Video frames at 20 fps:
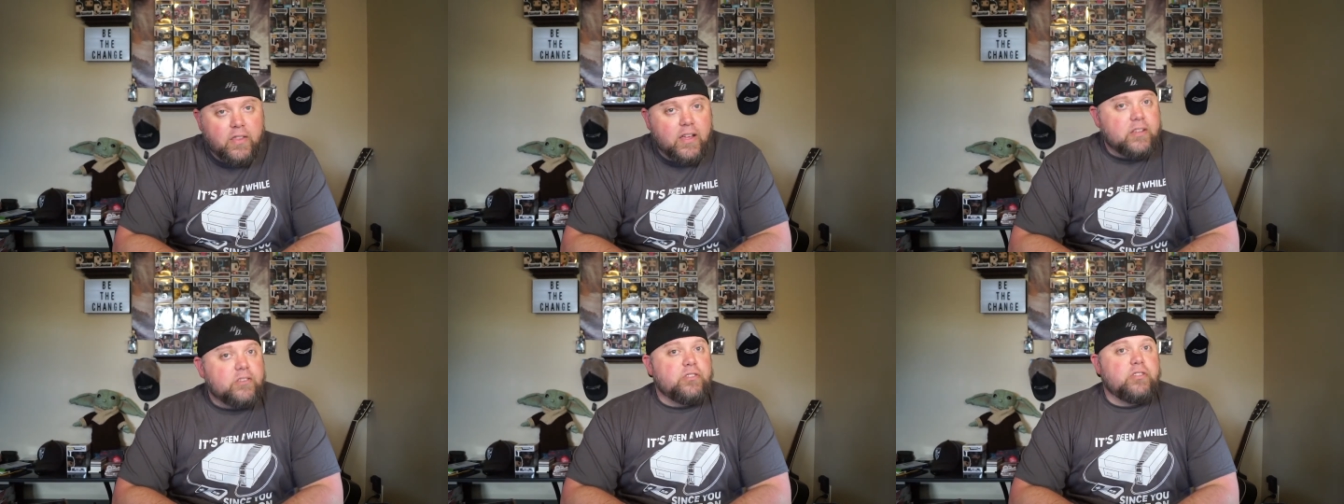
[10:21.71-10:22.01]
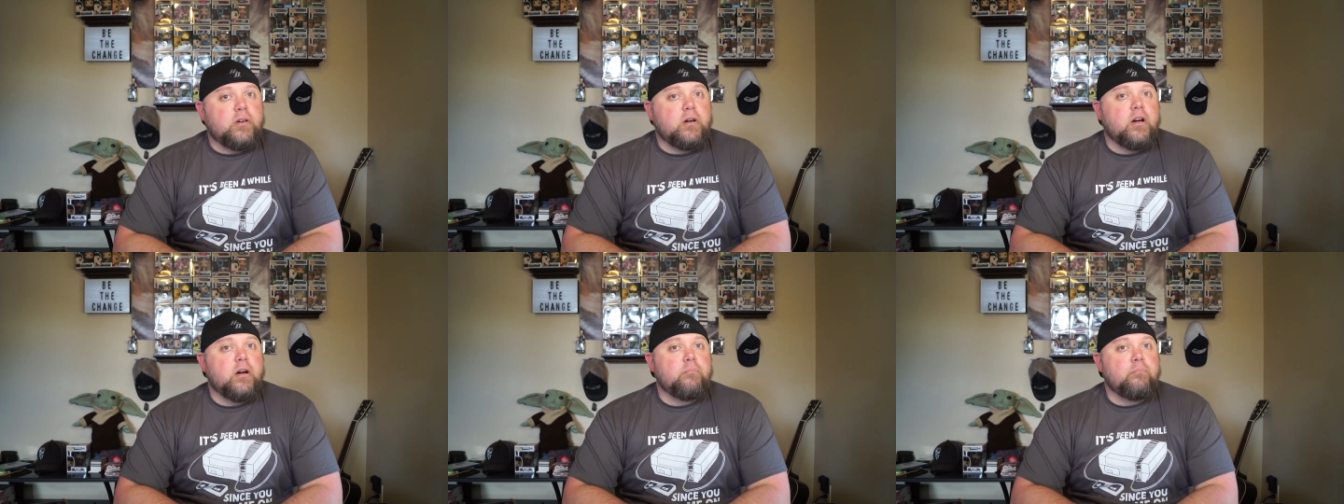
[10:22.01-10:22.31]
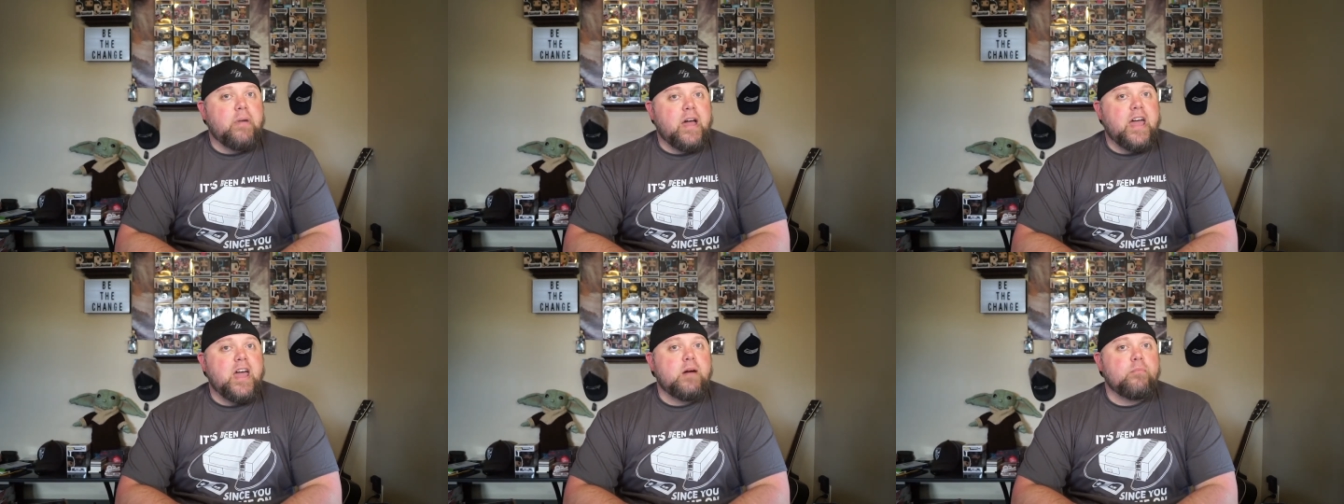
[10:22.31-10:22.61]
That's the
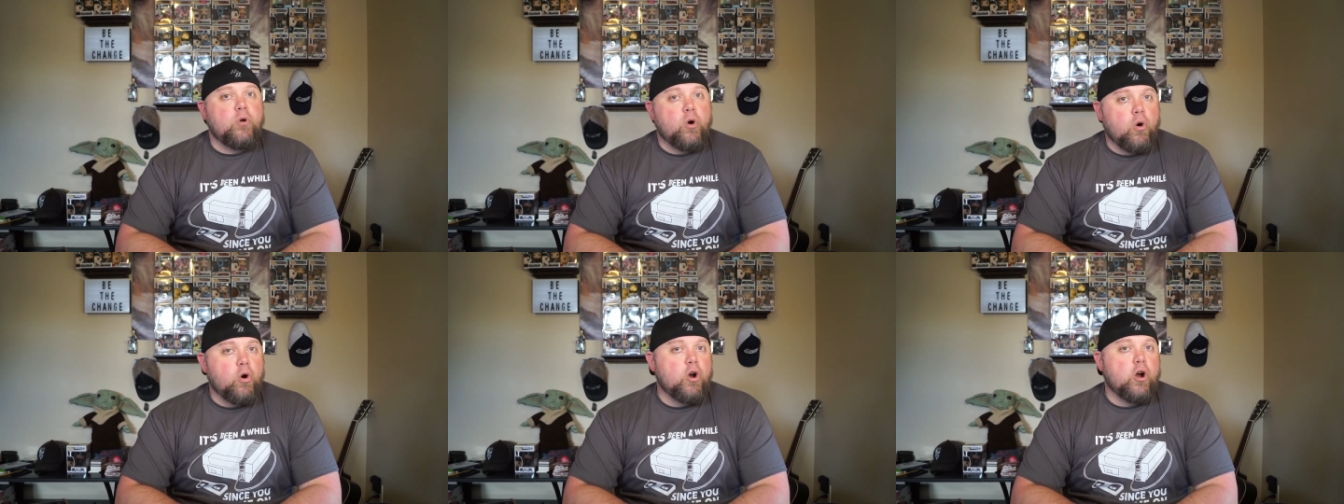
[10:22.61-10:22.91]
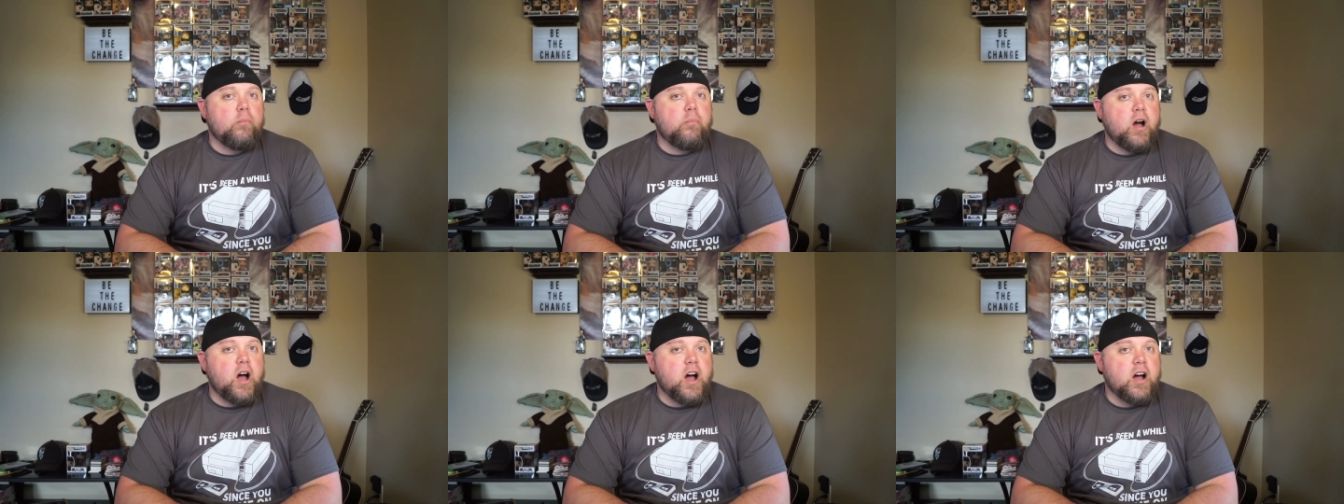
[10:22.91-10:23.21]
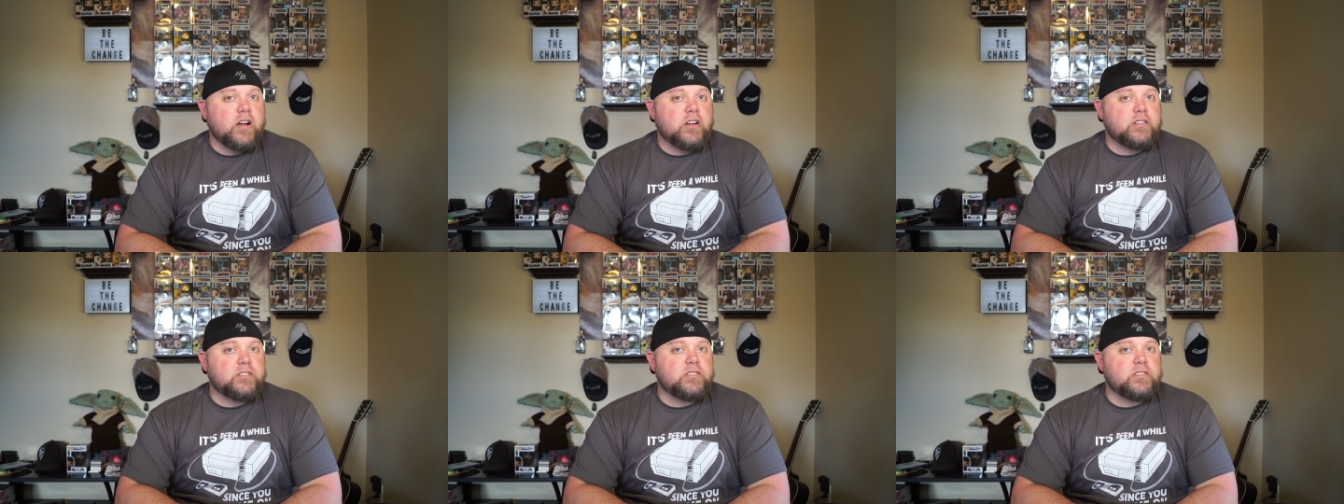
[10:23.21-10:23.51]
BAM Horror
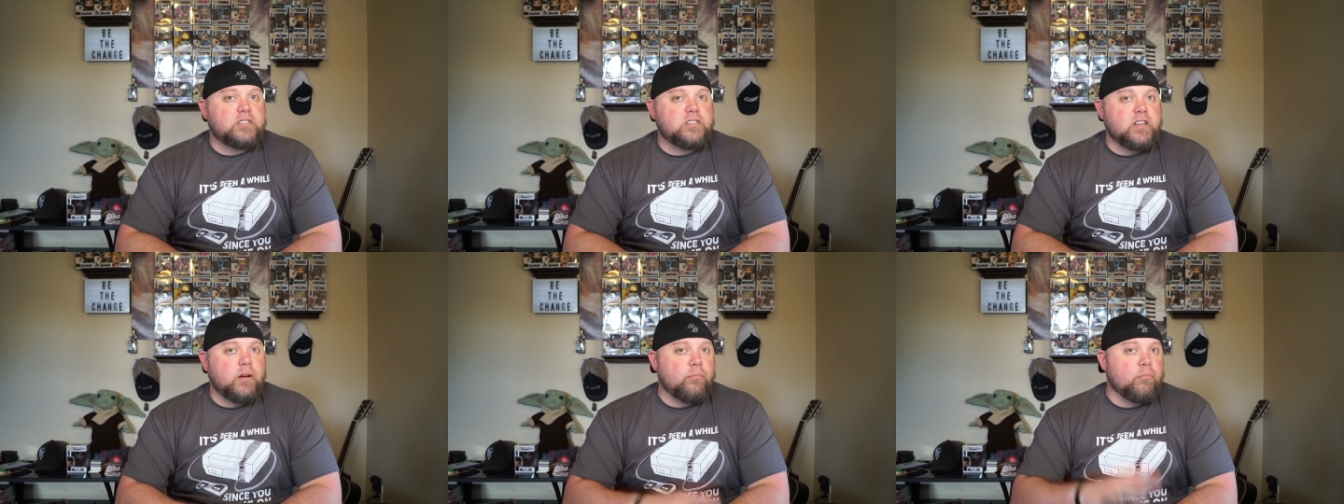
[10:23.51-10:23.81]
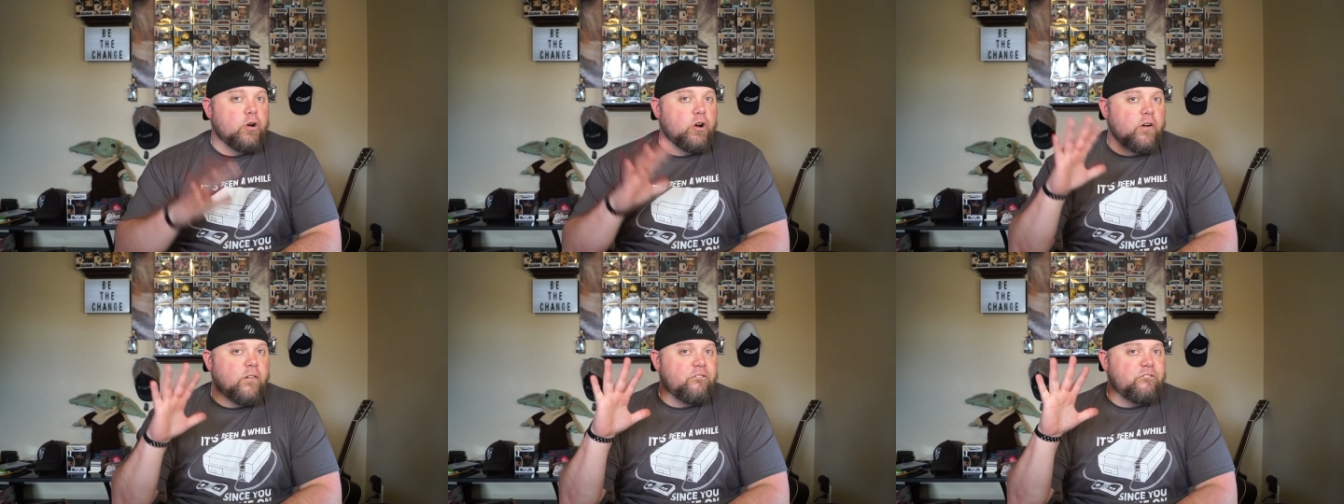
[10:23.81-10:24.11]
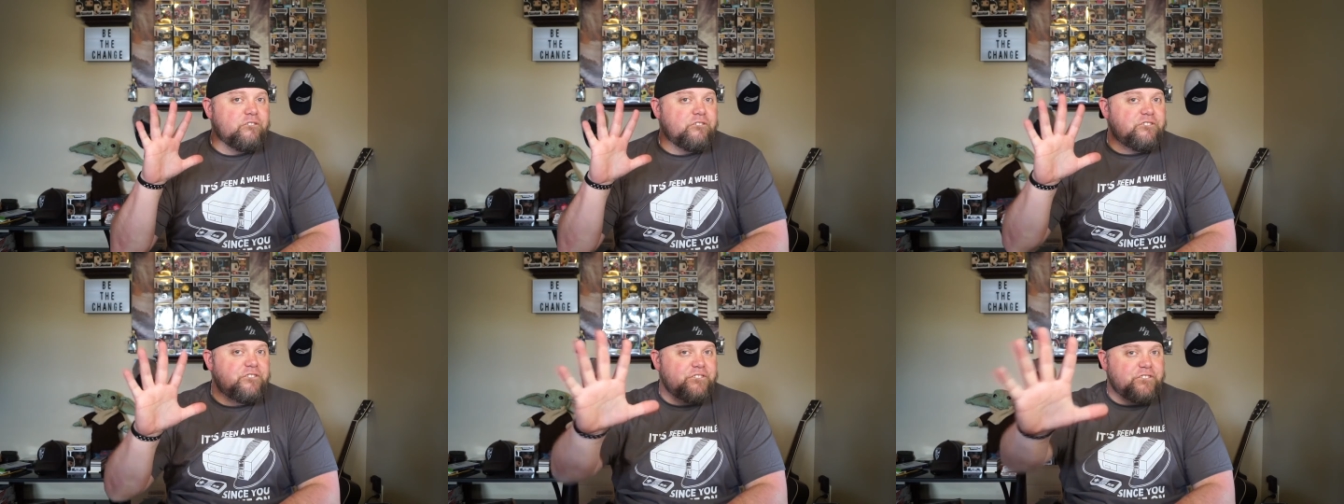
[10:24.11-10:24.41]
Box number
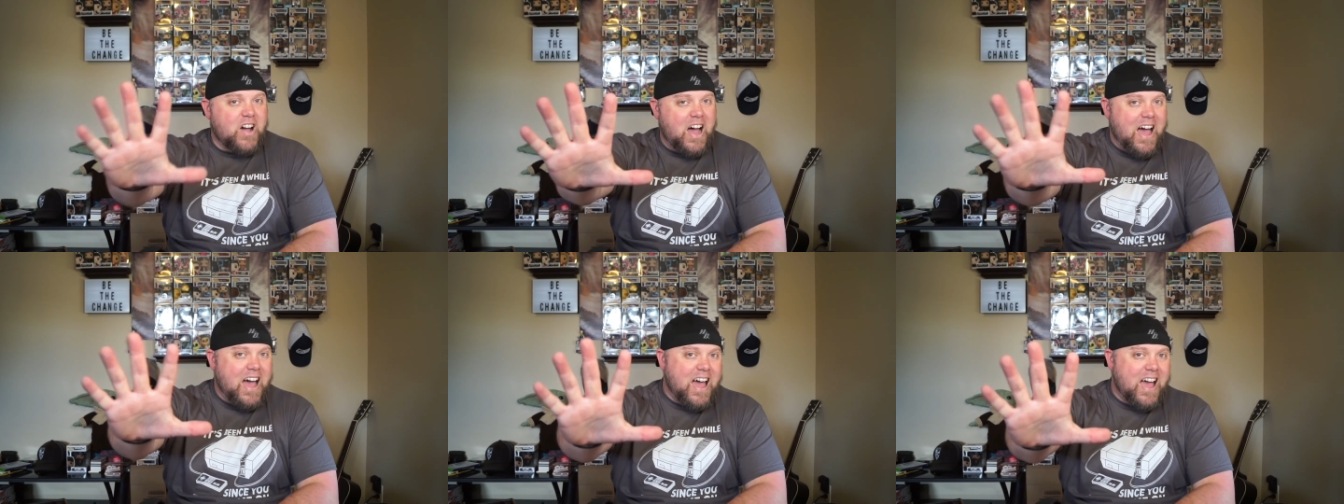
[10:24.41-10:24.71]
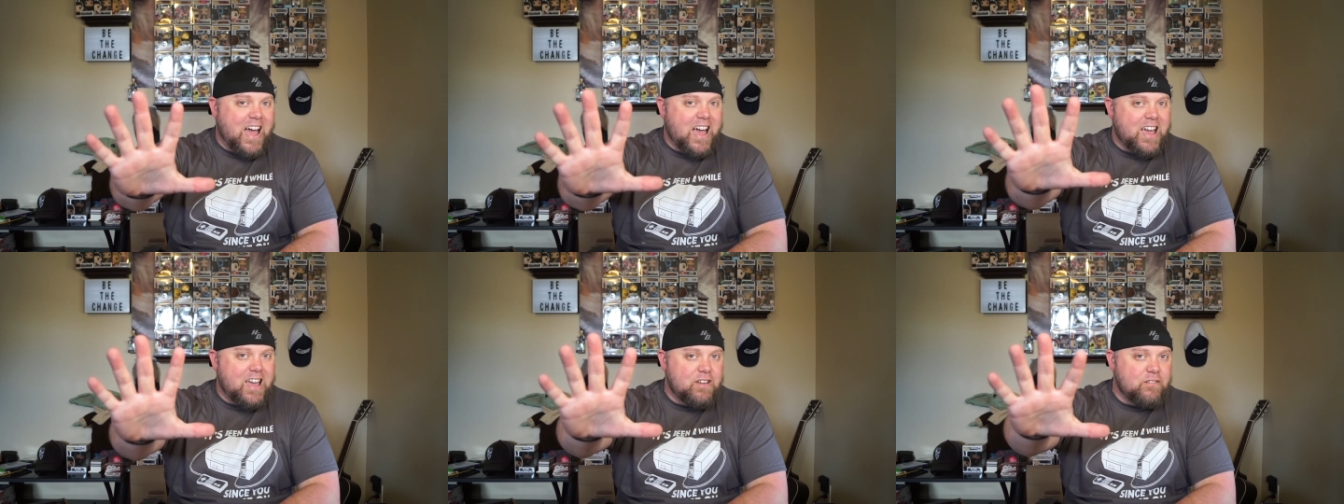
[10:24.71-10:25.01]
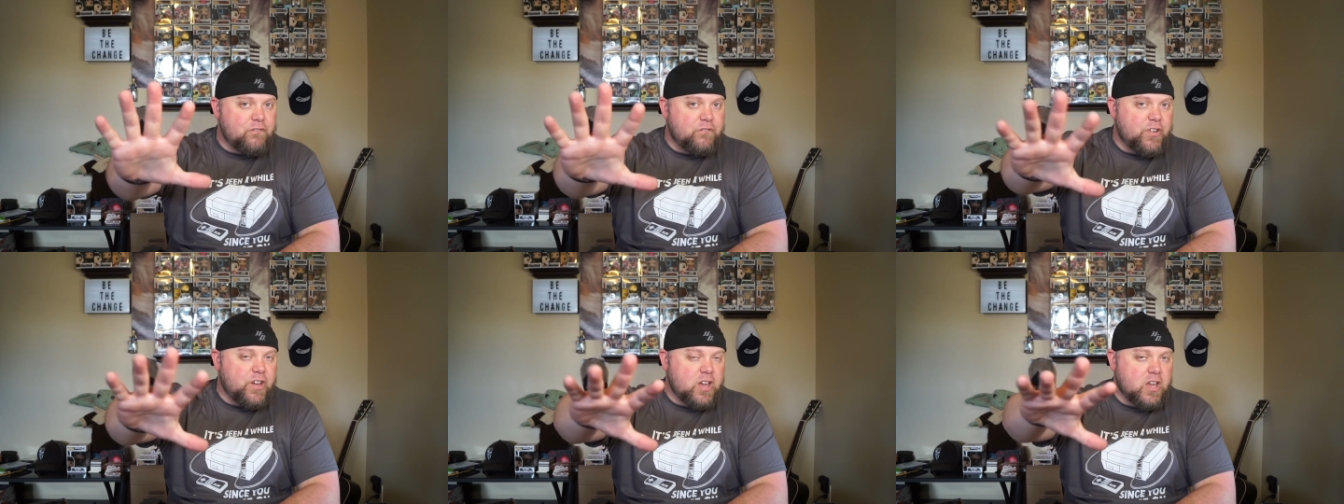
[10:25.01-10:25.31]

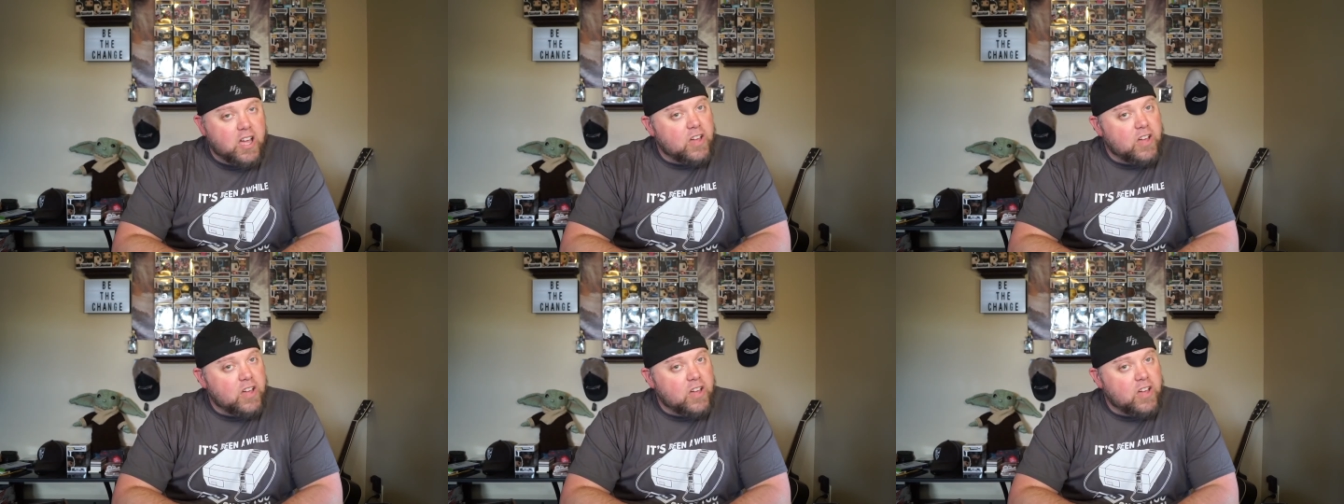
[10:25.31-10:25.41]
five.